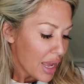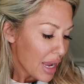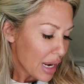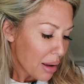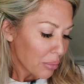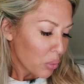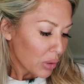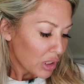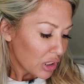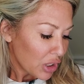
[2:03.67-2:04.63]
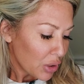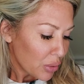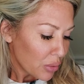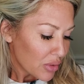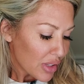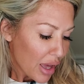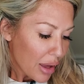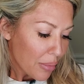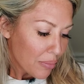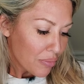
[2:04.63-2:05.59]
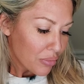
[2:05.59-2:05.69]
And I'm going to use
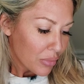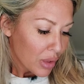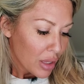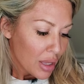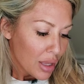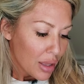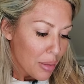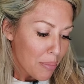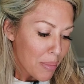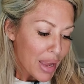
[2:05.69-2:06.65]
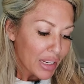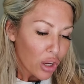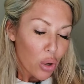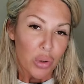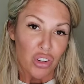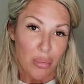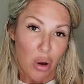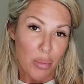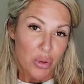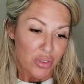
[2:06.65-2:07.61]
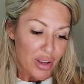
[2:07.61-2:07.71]
Mango, which I'm
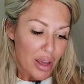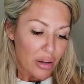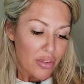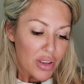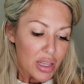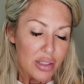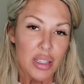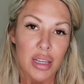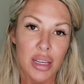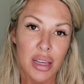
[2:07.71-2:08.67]
almost out of it.